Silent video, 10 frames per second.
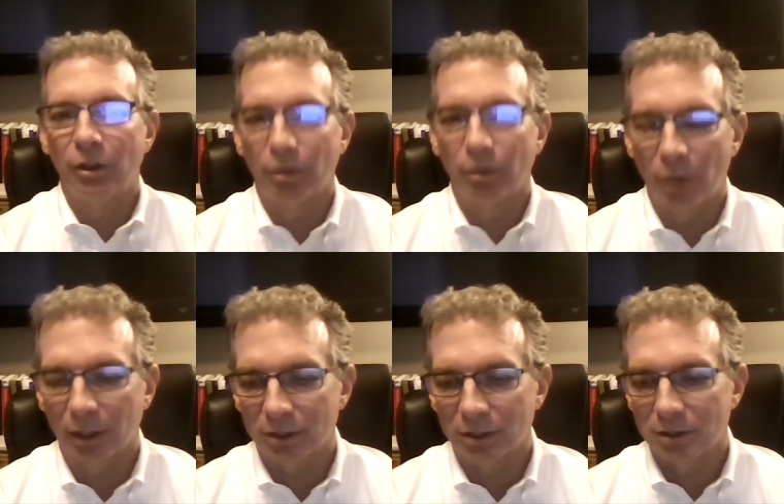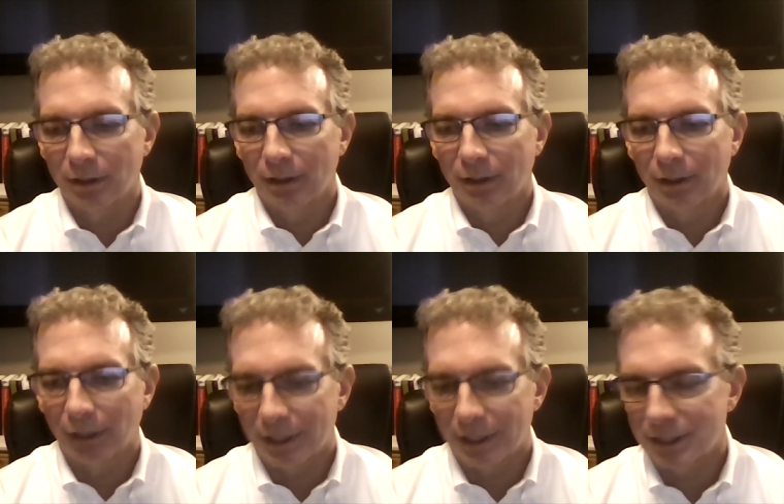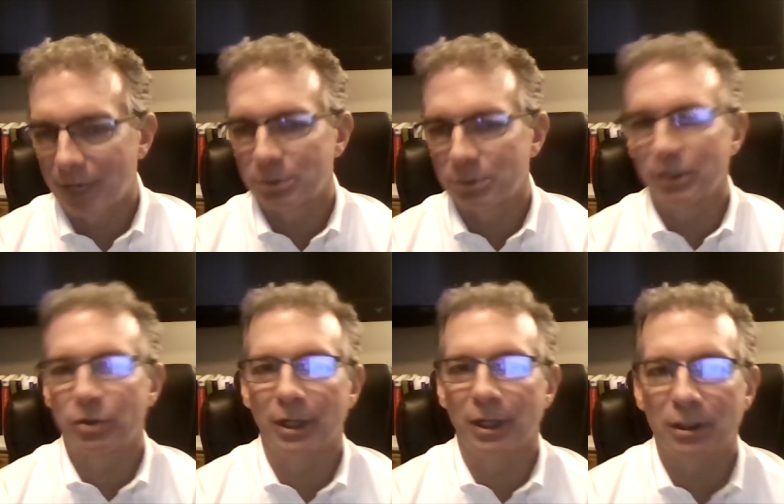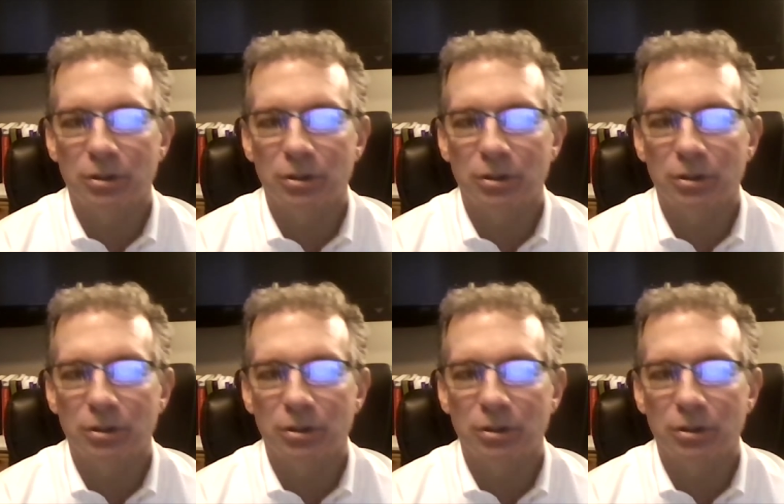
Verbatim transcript: the markets, less time spent trading.